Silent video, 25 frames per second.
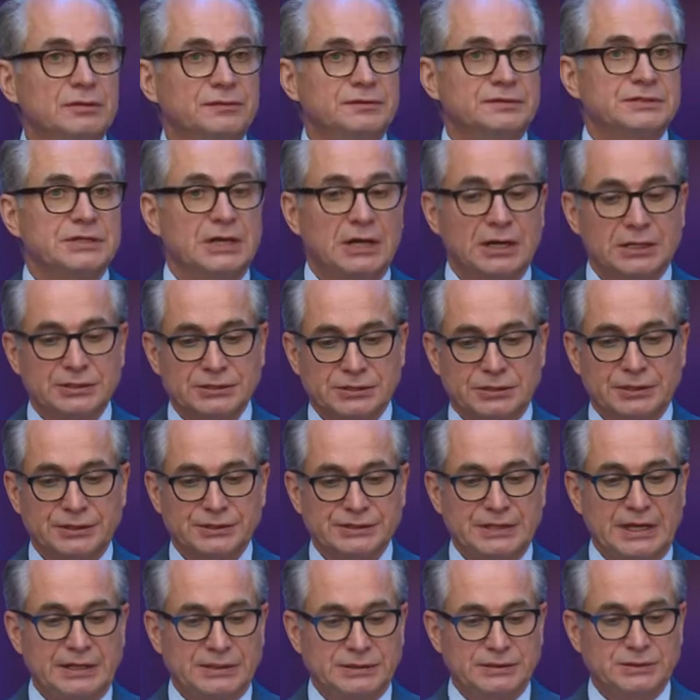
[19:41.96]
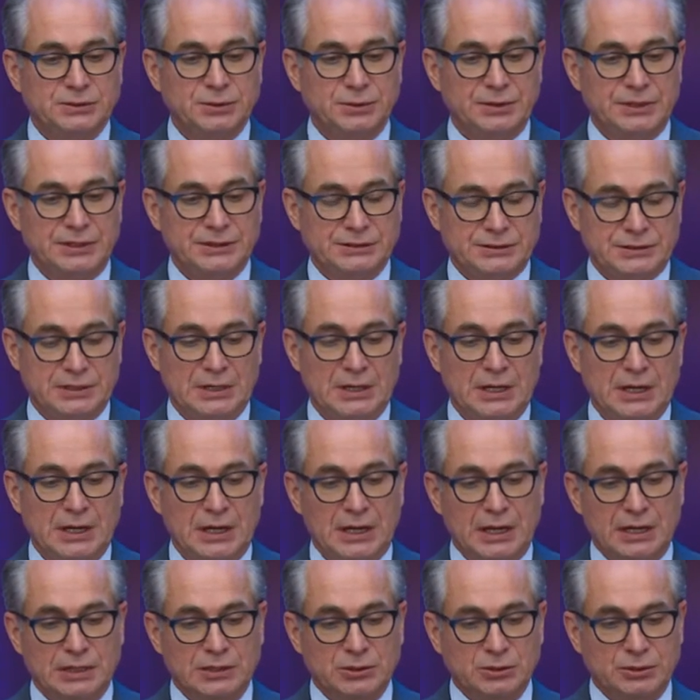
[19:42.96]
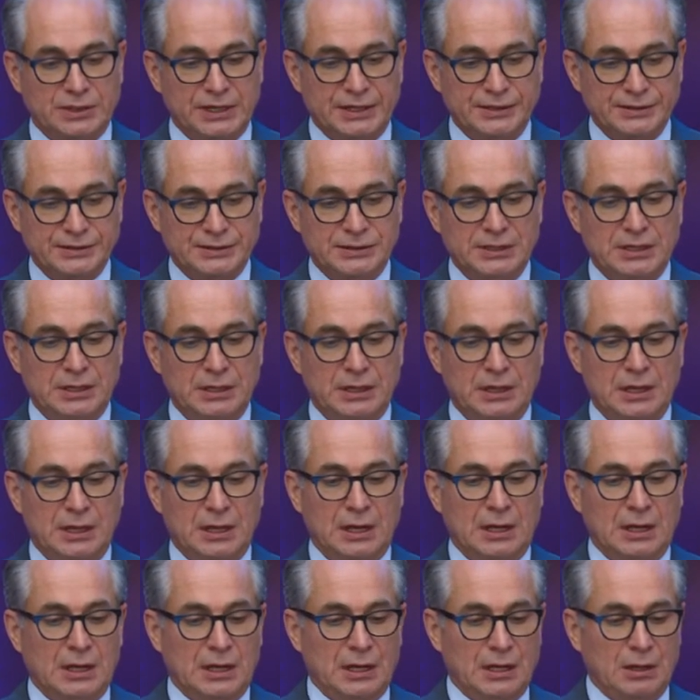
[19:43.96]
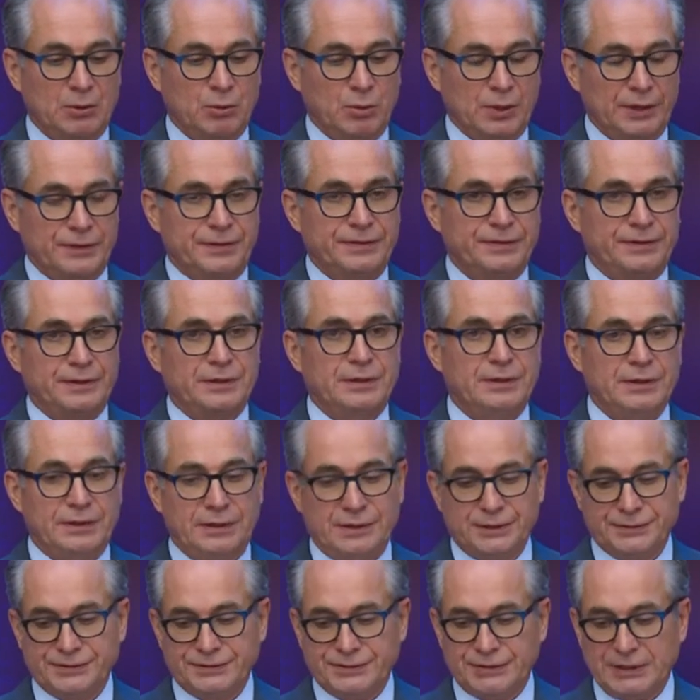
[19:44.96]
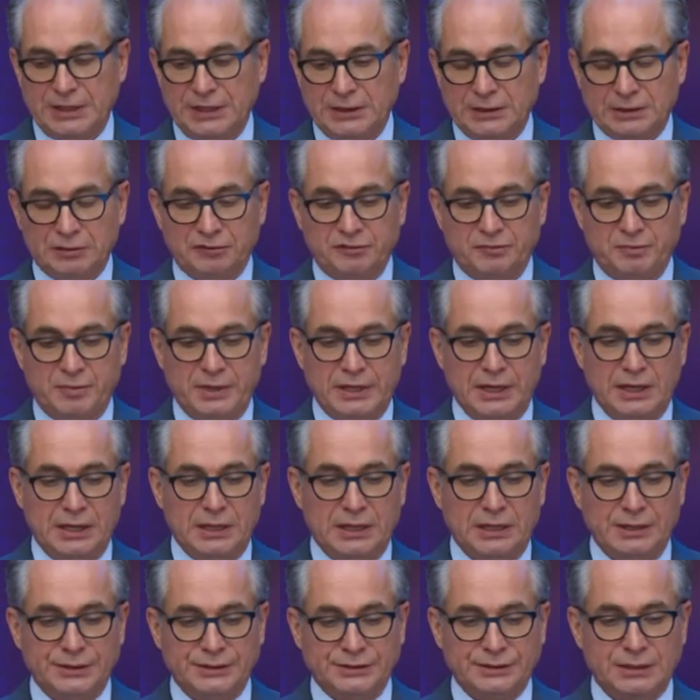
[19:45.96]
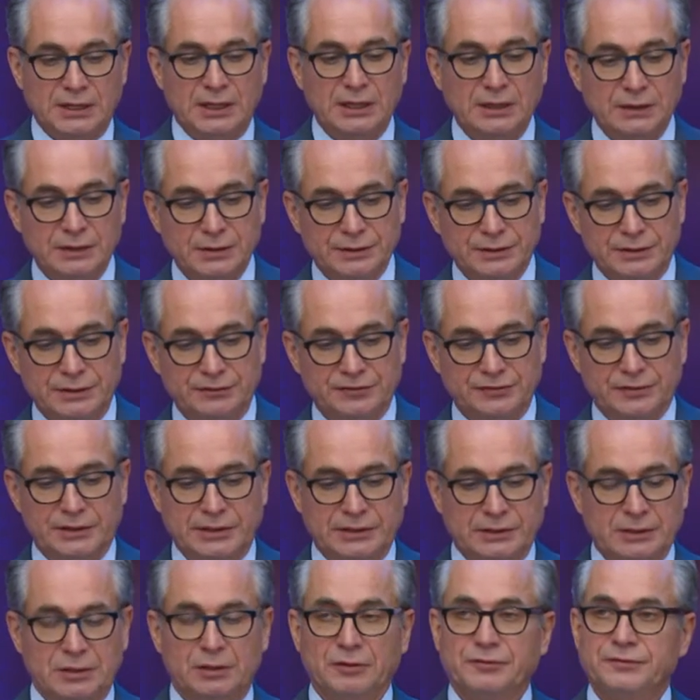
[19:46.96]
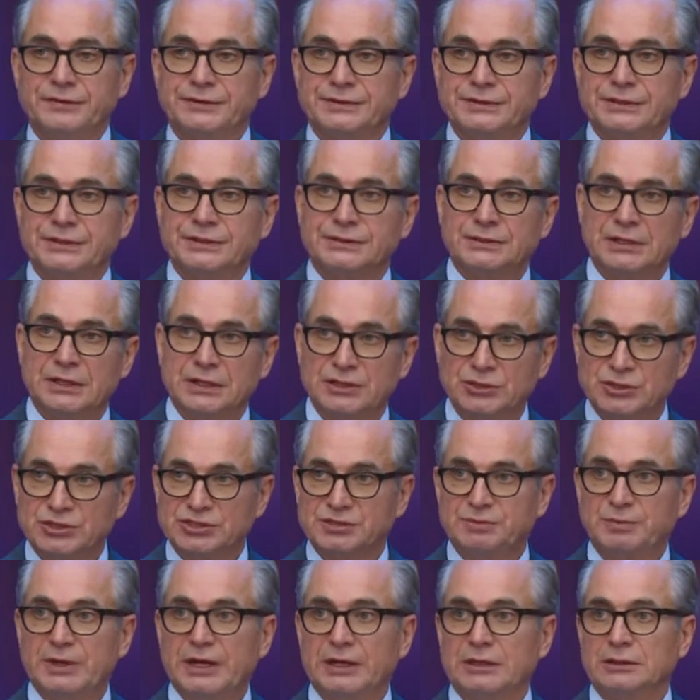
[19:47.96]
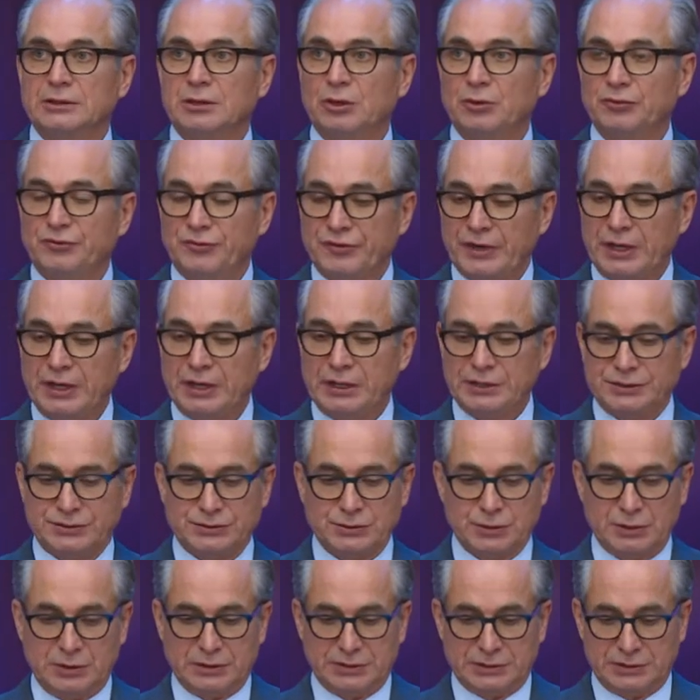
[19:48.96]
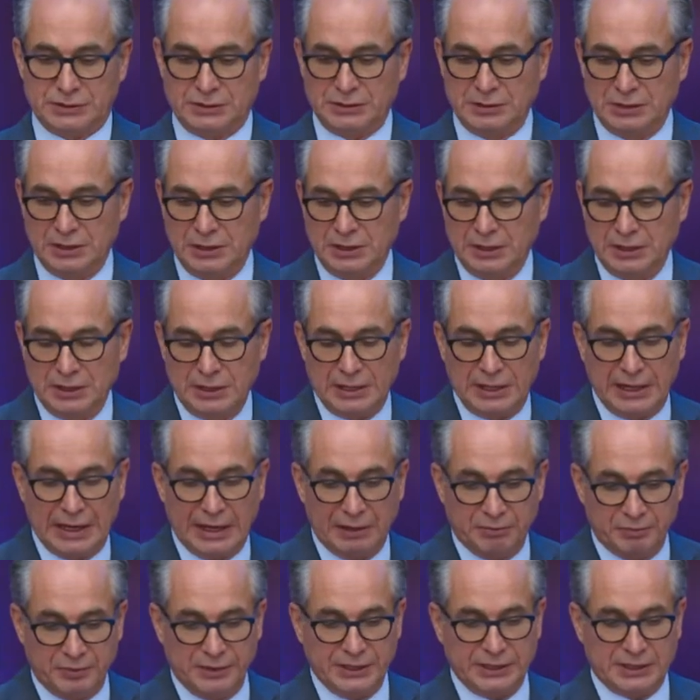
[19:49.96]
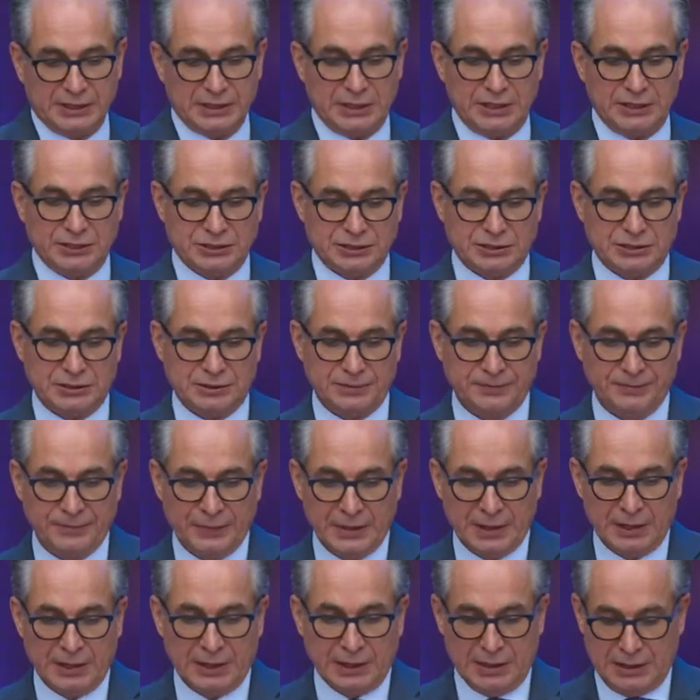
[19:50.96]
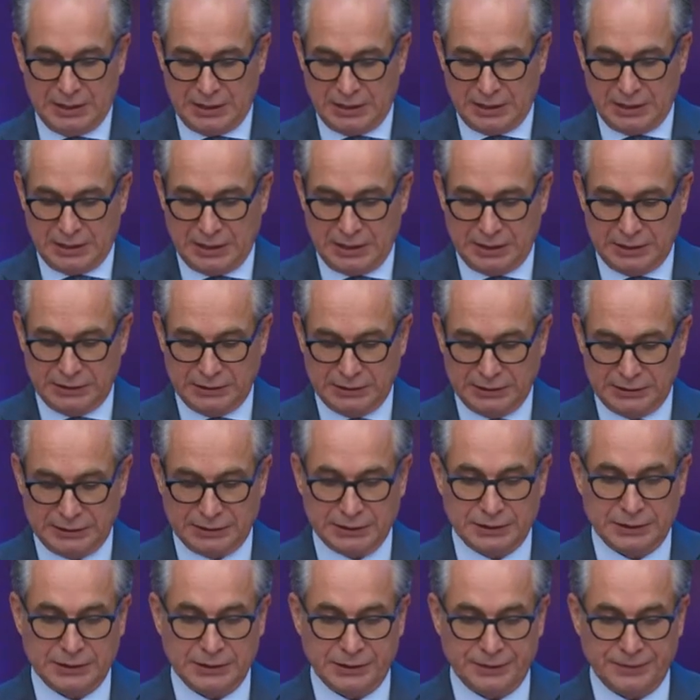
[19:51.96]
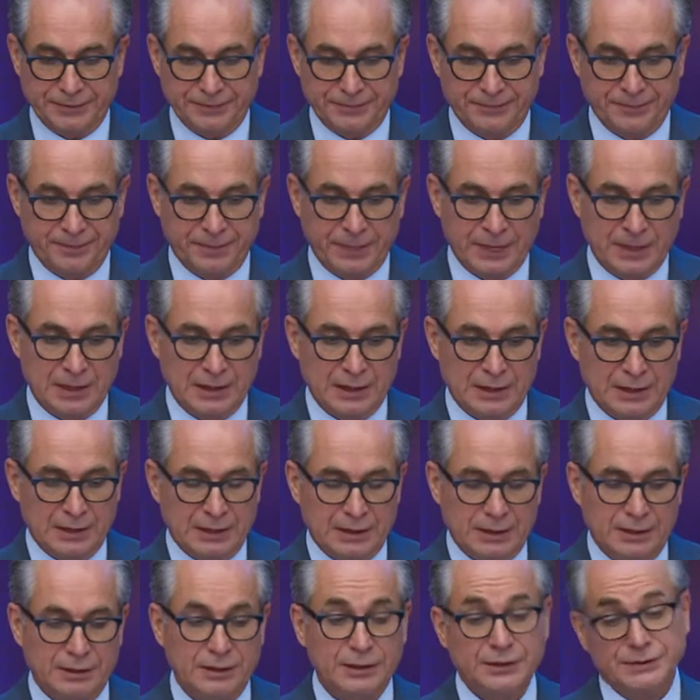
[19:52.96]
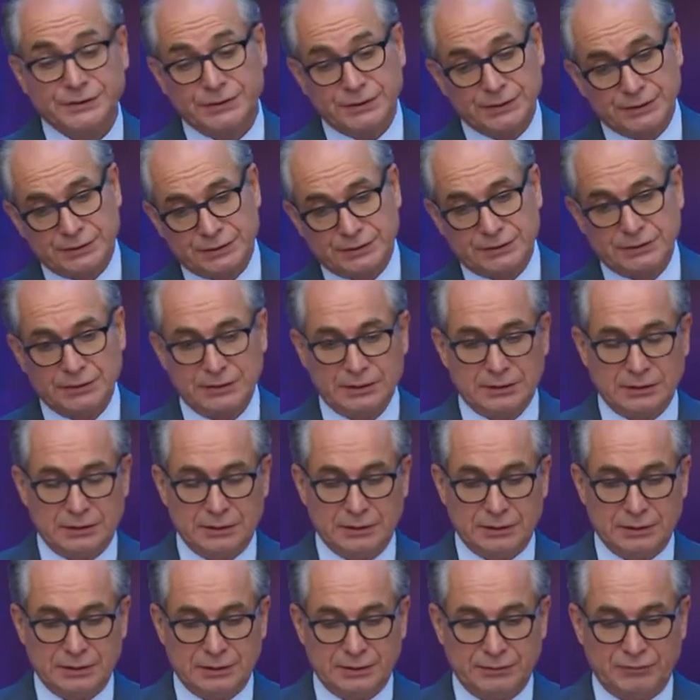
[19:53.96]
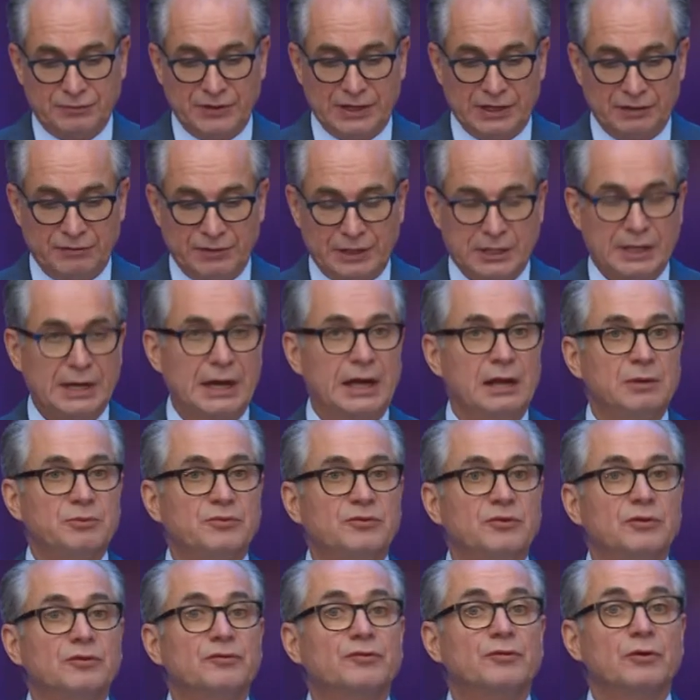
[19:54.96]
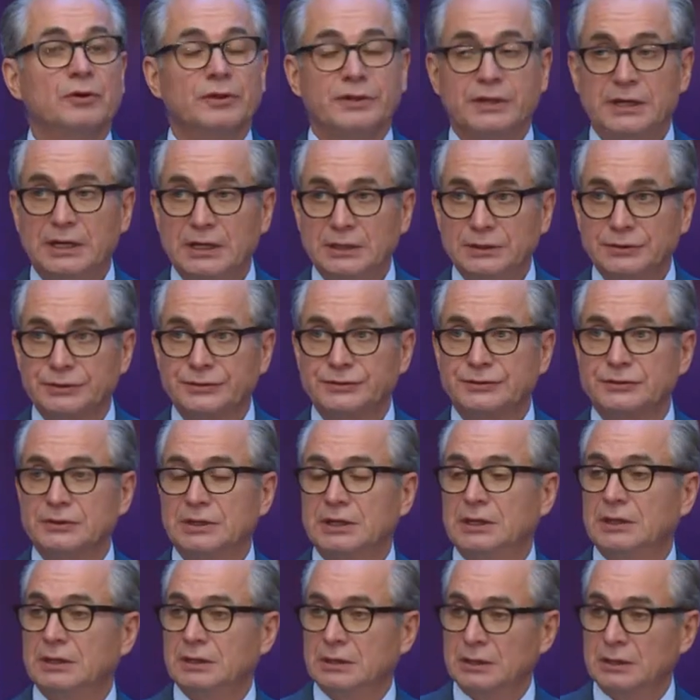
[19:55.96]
charge access to this, and you can see what the state of play is in the different offices in respect of a certain application. And this is very, very helpful for the industry